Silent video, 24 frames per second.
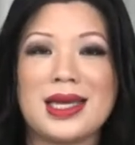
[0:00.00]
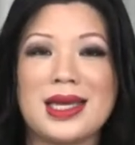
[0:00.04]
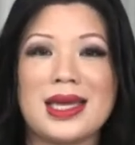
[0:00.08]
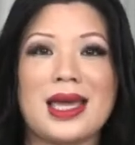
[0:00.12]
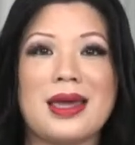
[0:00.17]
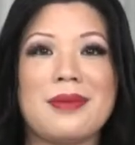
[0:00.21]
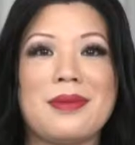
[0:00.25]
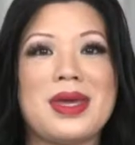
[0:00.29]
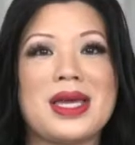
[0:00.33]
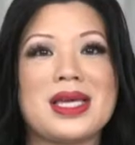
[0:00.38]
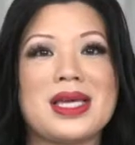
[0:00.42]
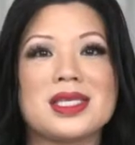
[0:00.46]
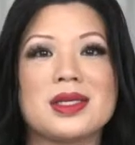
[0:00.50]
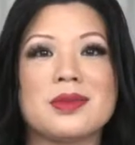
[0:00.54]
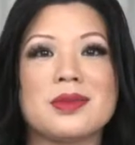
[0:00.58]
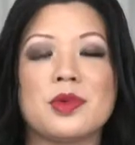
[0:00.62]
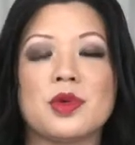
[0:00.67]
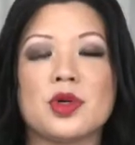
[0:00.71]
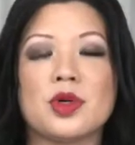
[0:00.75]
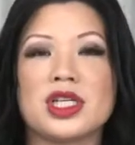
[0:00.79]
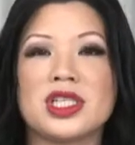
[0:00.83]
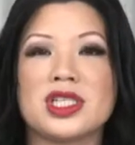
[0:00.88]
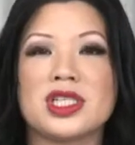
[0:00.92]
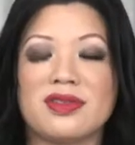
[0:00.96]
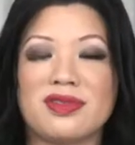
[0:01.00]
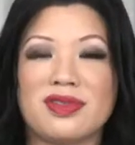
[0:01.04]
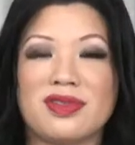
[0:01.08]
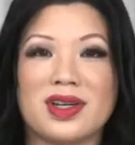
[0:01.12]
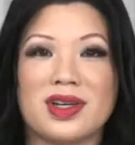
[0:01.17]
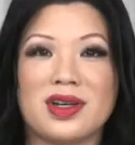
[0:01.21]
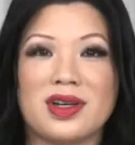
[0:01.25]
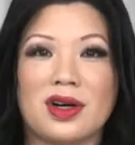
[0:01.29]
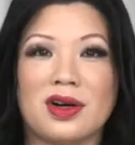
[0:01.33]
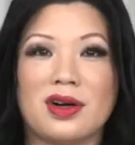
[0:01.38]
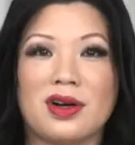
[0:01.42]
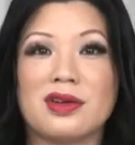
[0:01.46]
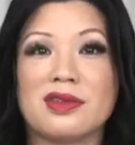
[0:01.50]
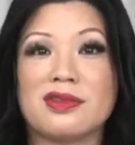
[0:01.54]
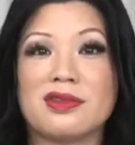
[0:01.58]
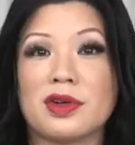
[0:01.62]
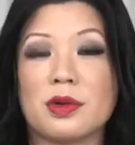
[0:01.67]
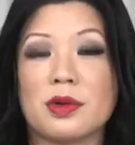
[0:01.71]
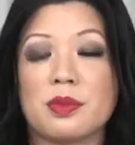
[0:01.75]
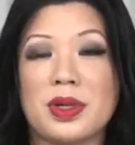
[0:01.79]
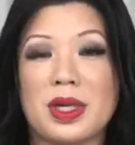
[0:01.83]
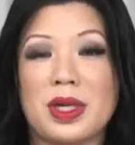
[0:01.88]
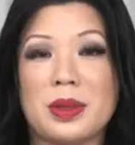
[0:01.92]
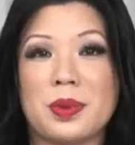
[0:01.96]
it makes it more difficult for
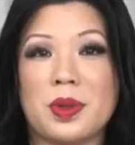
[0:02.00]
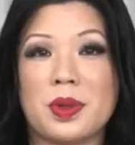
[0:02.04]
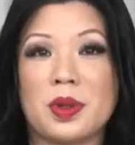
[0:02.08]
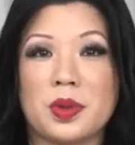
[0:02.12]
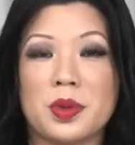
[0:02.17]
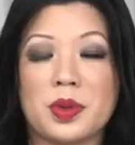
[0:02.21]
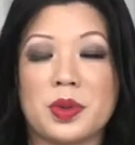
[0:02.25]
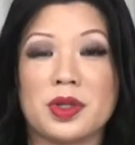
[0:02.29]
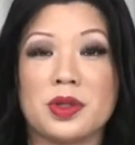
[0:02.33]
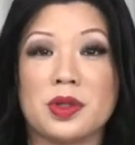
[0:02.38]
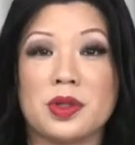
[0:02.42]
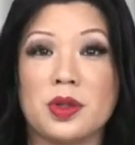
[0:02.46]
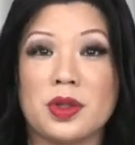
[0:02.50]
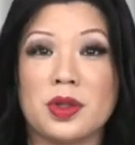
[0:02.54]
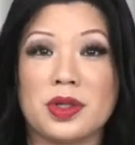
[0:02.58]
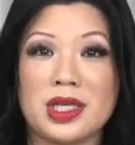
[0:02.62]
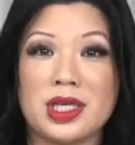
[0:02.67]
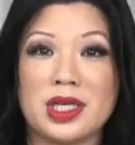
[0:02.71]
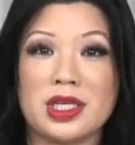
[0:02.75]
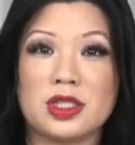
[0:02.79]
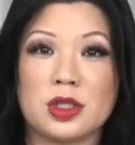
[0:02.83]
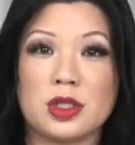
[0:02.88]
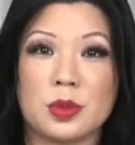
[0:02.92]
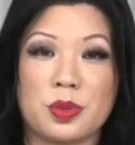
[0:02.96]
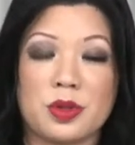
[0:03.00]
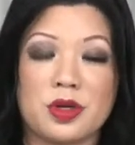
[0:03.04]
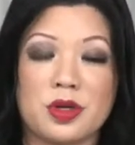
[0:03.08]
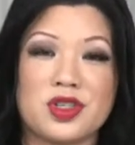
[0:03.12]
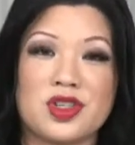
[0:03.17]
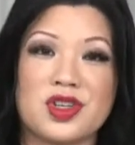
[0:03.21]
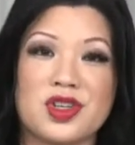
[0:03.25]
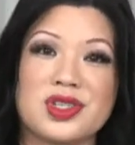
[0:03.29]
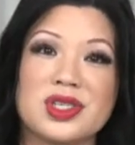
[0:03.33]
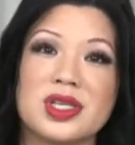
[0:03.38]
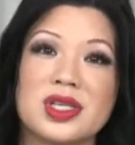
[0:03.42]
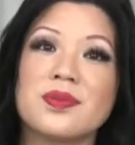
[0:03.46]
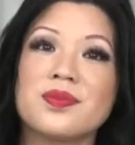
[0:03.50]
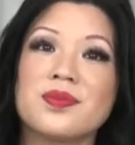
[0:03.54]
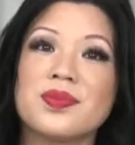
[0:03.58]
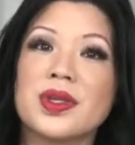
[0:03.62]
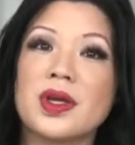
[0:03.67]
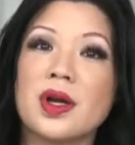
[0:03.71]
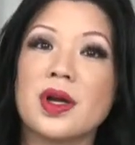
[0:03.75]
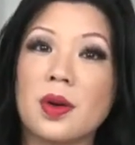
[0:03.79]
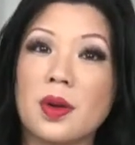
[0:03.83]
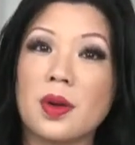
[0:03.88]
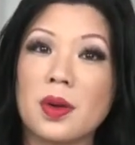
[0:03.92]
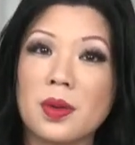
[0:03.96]
people who are looking to purchase
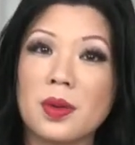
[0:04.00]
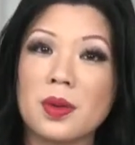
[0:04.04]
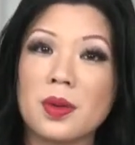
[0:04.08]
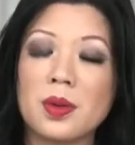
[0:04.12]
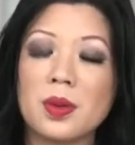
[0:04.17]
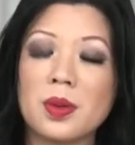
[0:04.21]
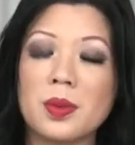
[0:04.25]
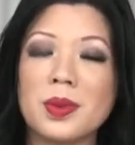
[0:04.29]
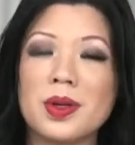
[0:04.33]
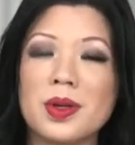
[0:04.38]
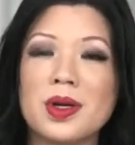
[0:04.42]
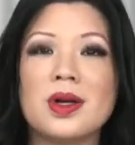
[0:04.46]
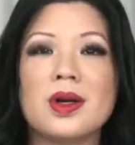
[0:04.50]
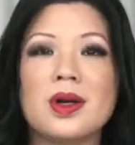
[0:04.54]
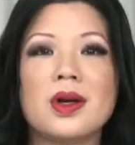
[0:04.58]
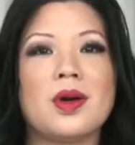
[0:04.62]
a home